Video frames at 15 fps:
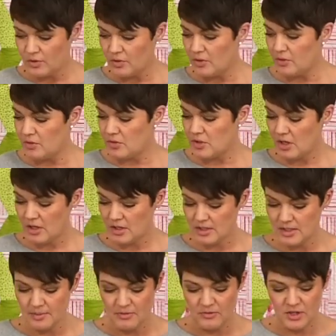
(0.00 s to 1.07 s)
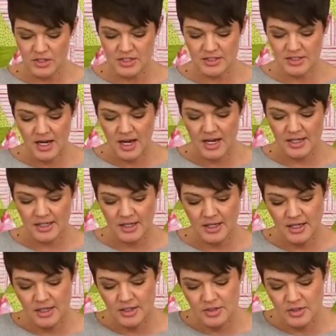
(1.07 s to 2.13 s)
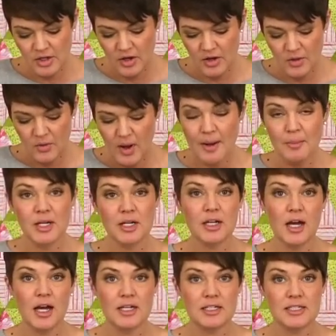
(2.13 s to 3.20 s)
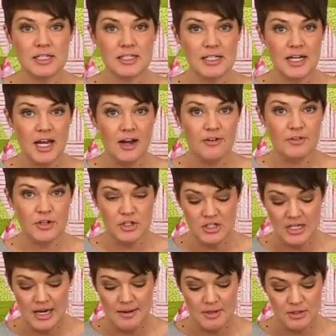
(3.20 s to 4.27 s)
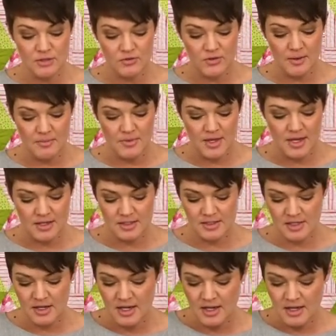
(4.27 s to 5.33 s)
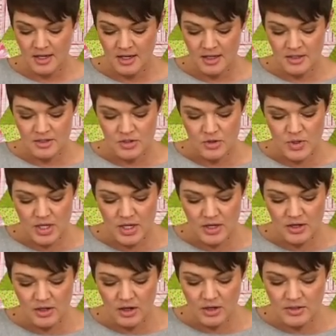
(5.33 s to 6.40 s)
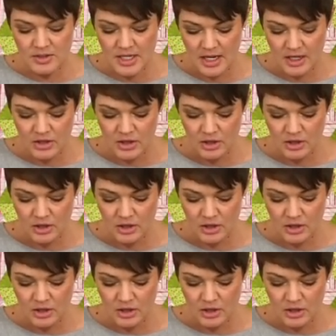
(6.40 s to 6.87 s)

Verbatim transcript: lose some of the design. So I'm going to cut six and a half inch diamonds from this. So here I'll take